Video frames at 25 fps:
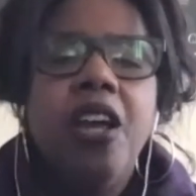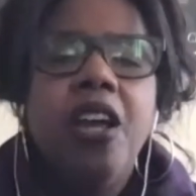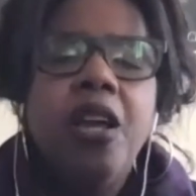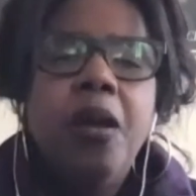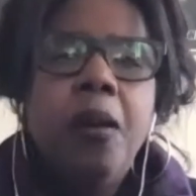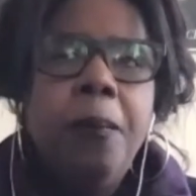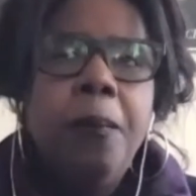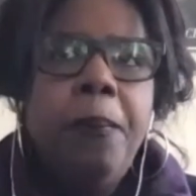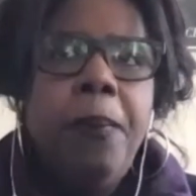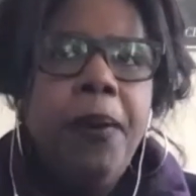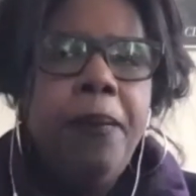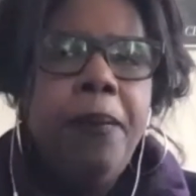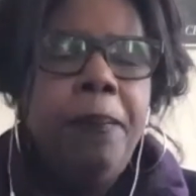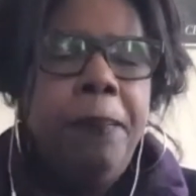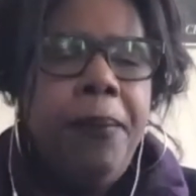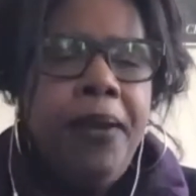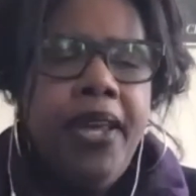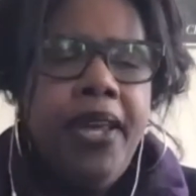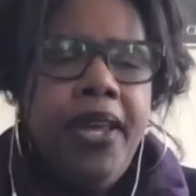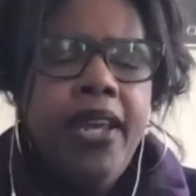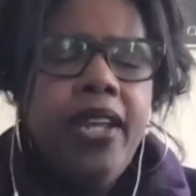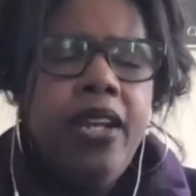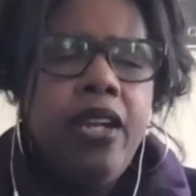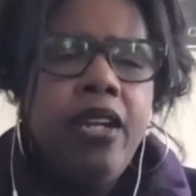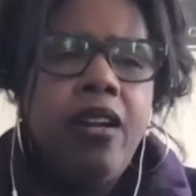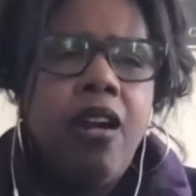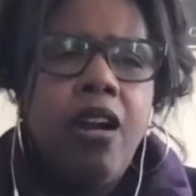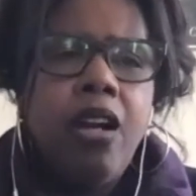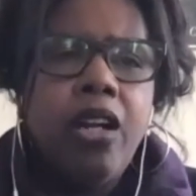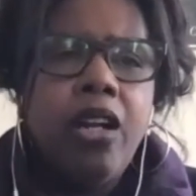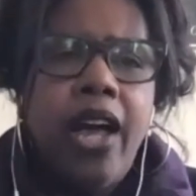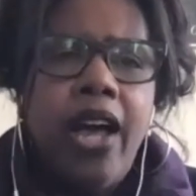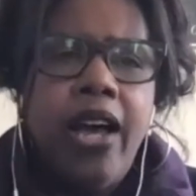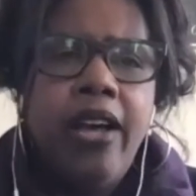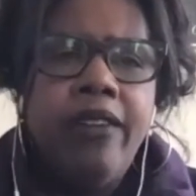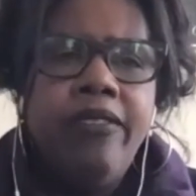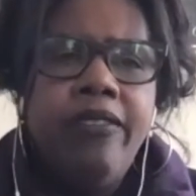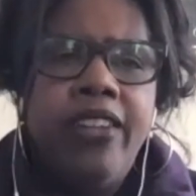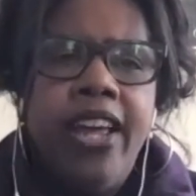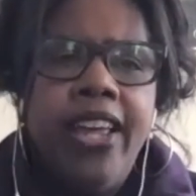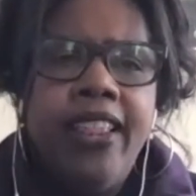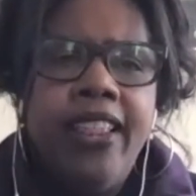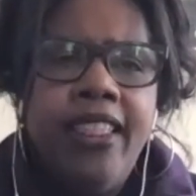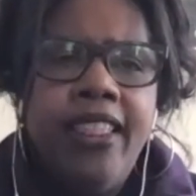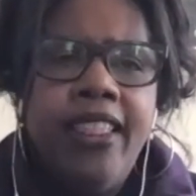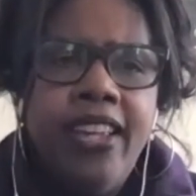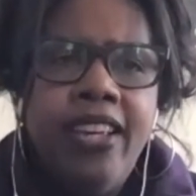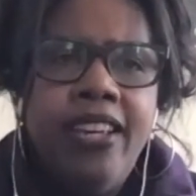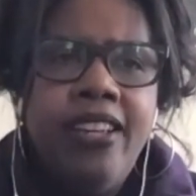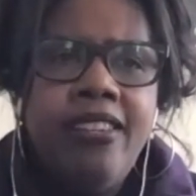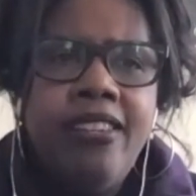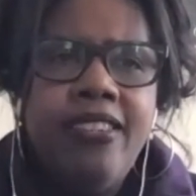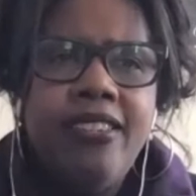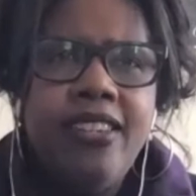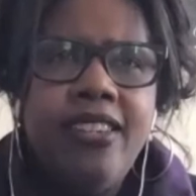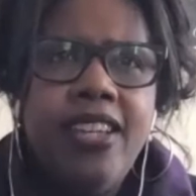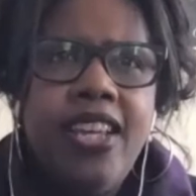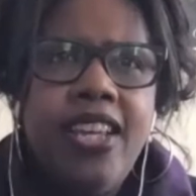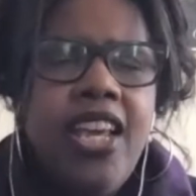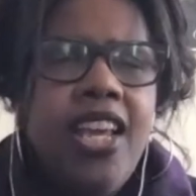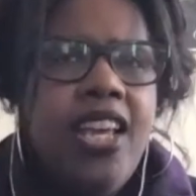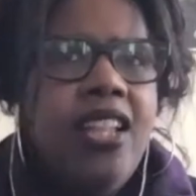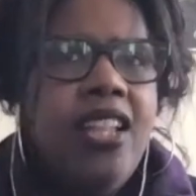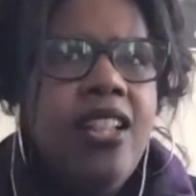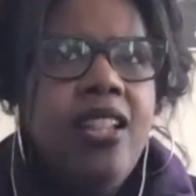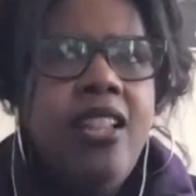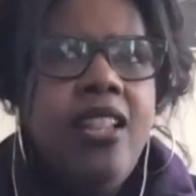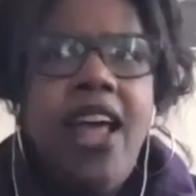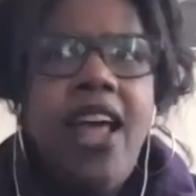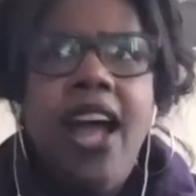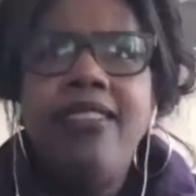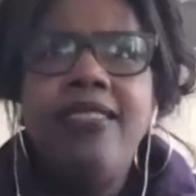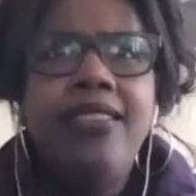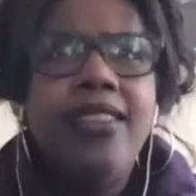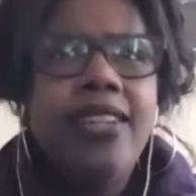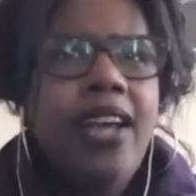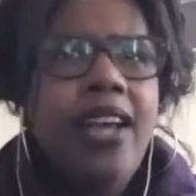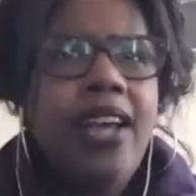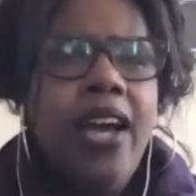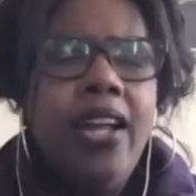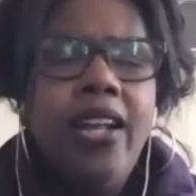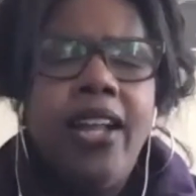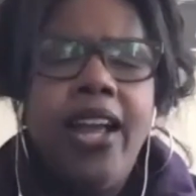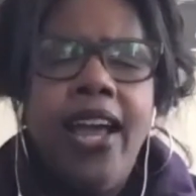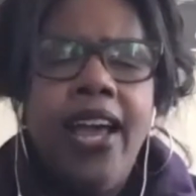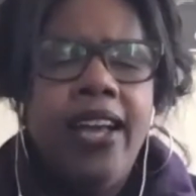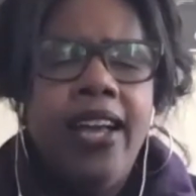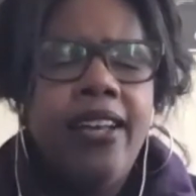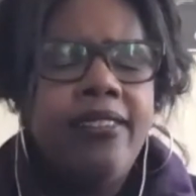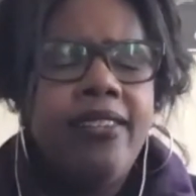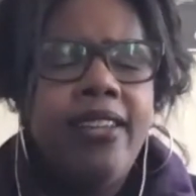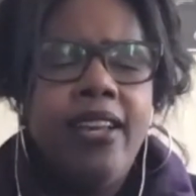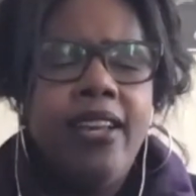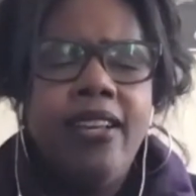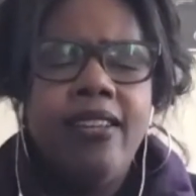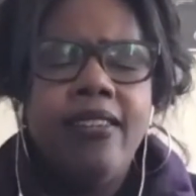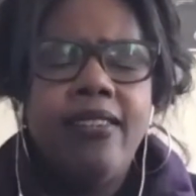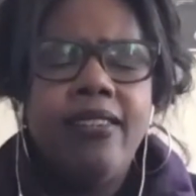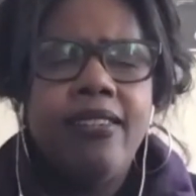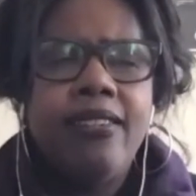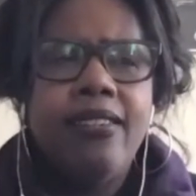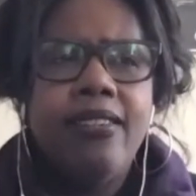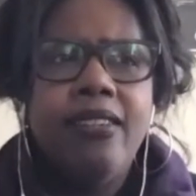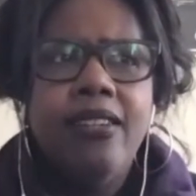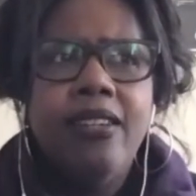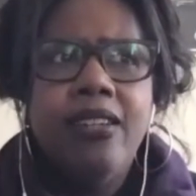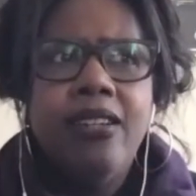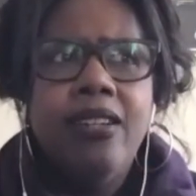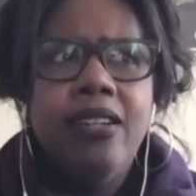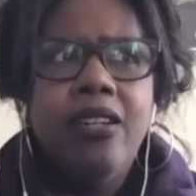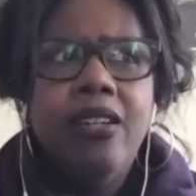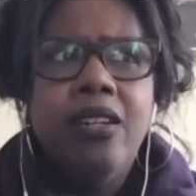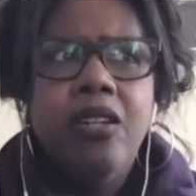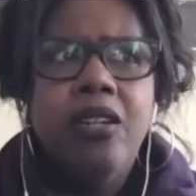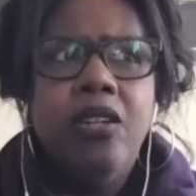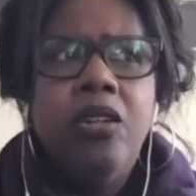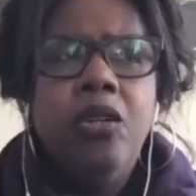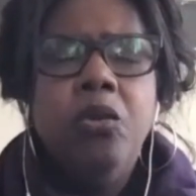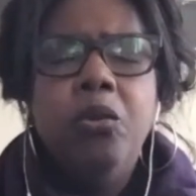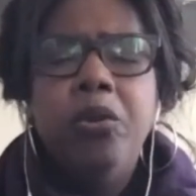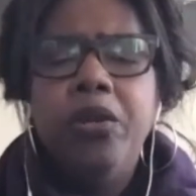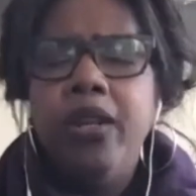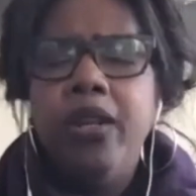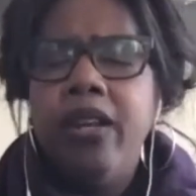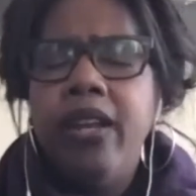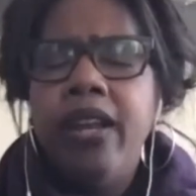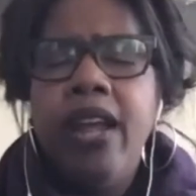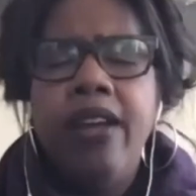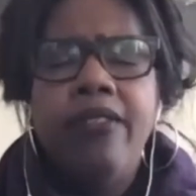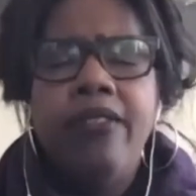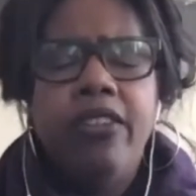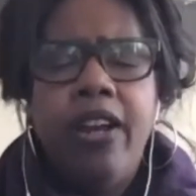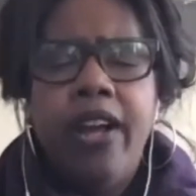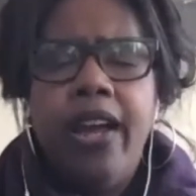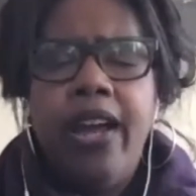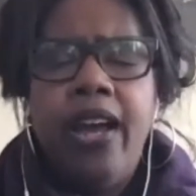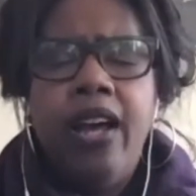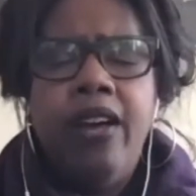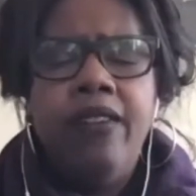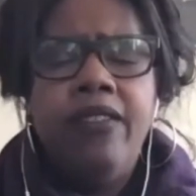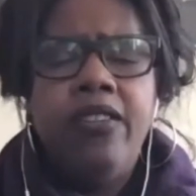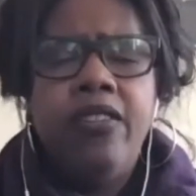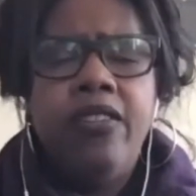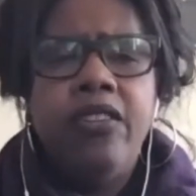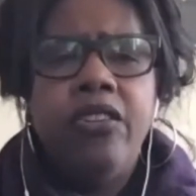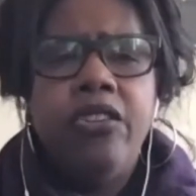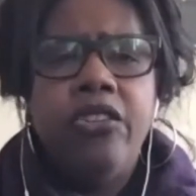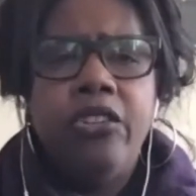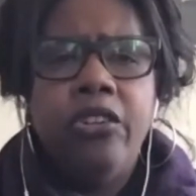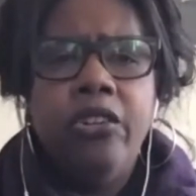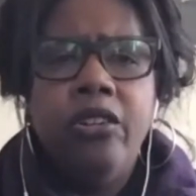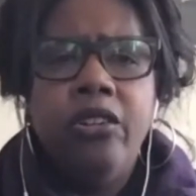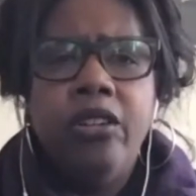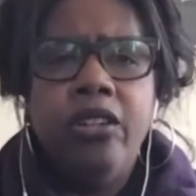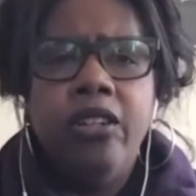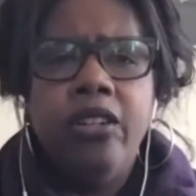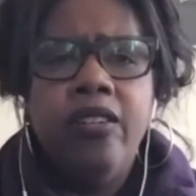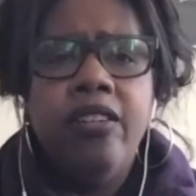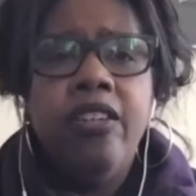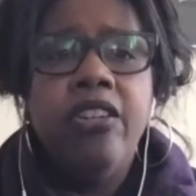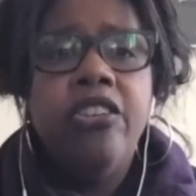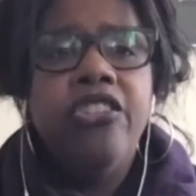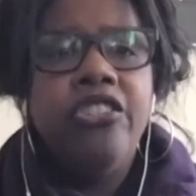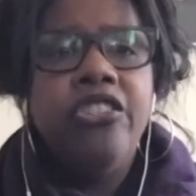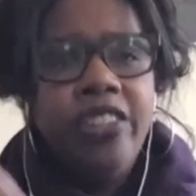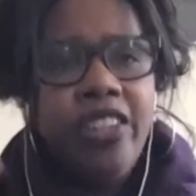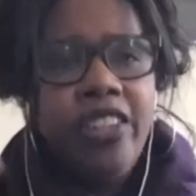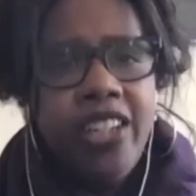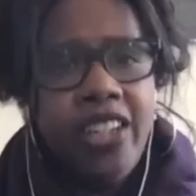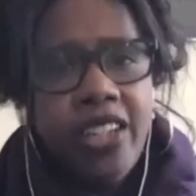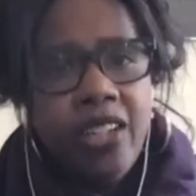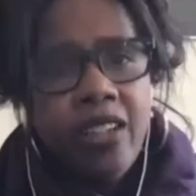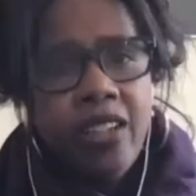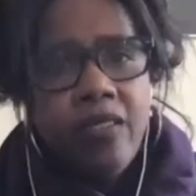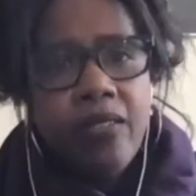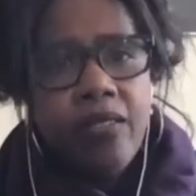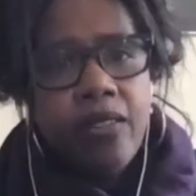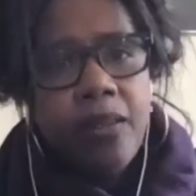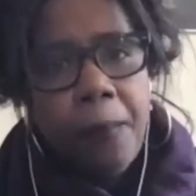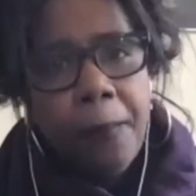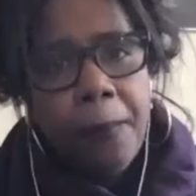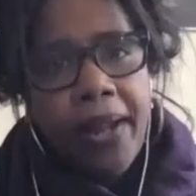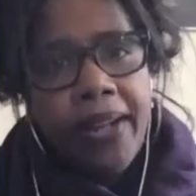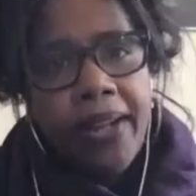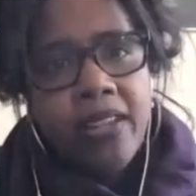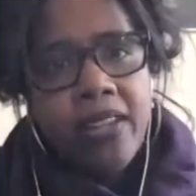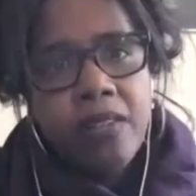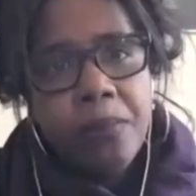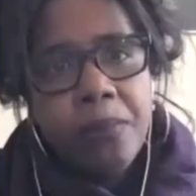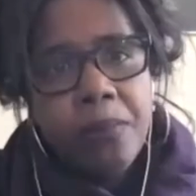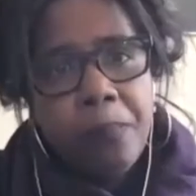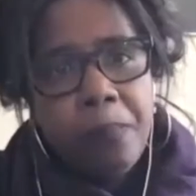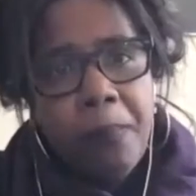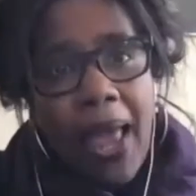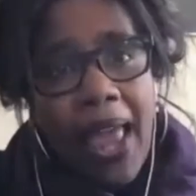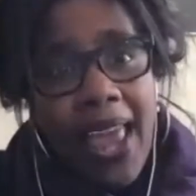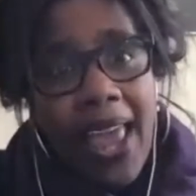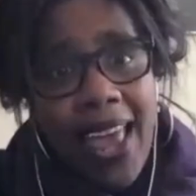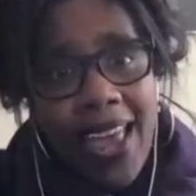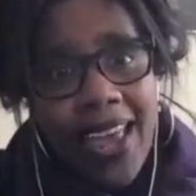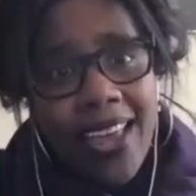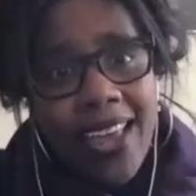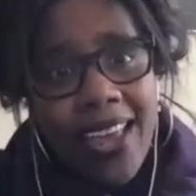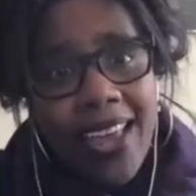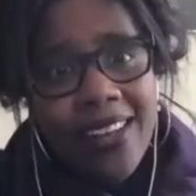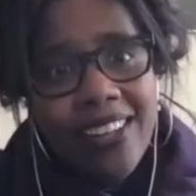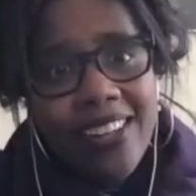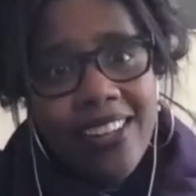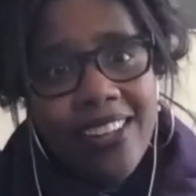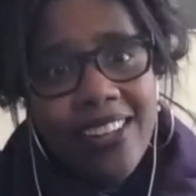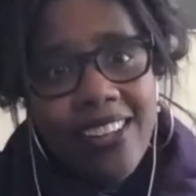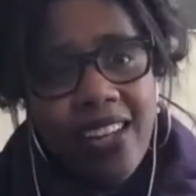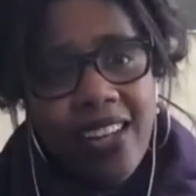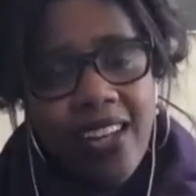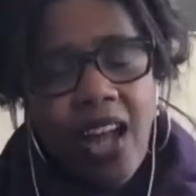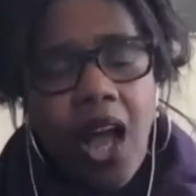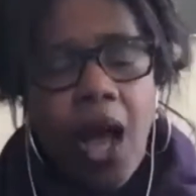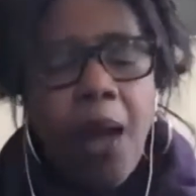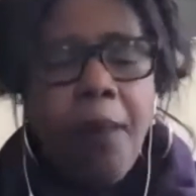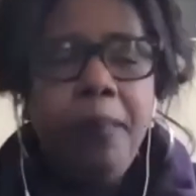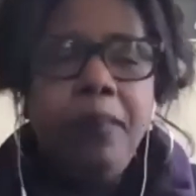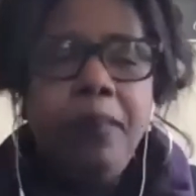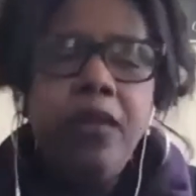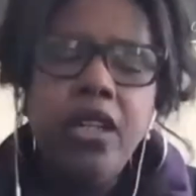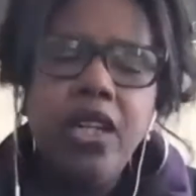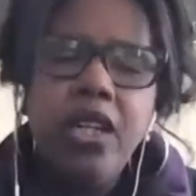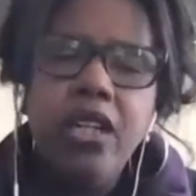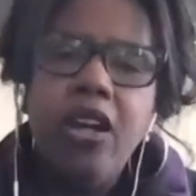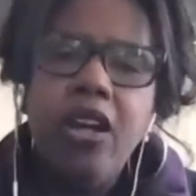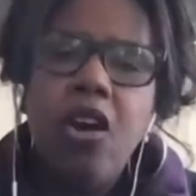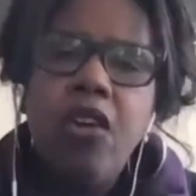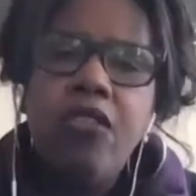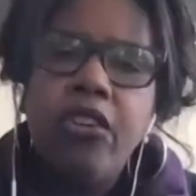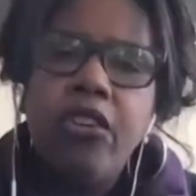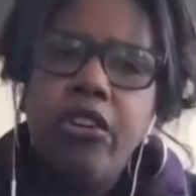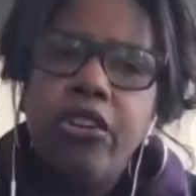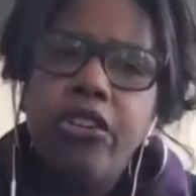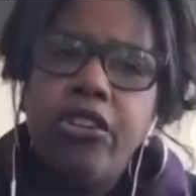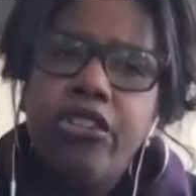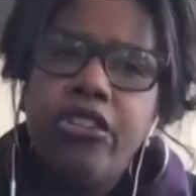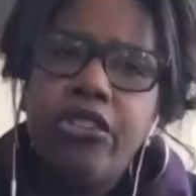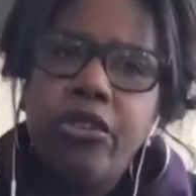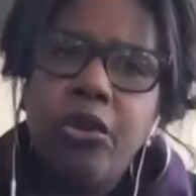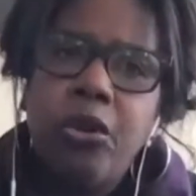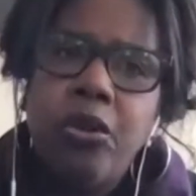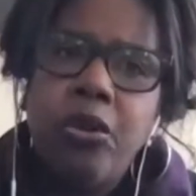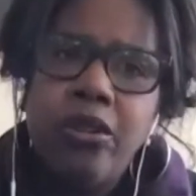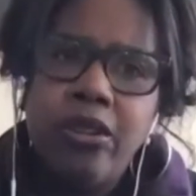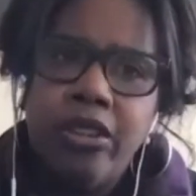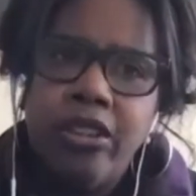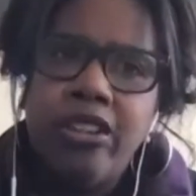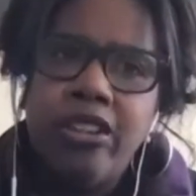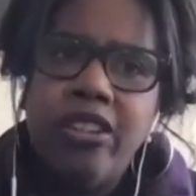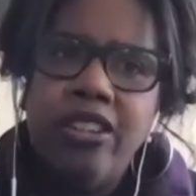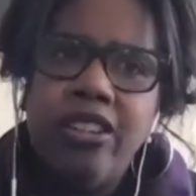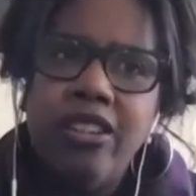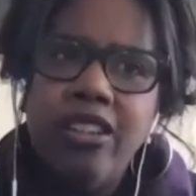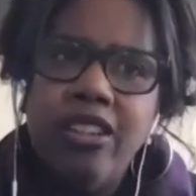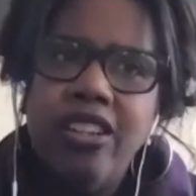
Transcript: But being in an archive like this, that's the kind of access you would never have as a journalist, because you're in somebody's head. Yeah. I'm looking over her shoulder.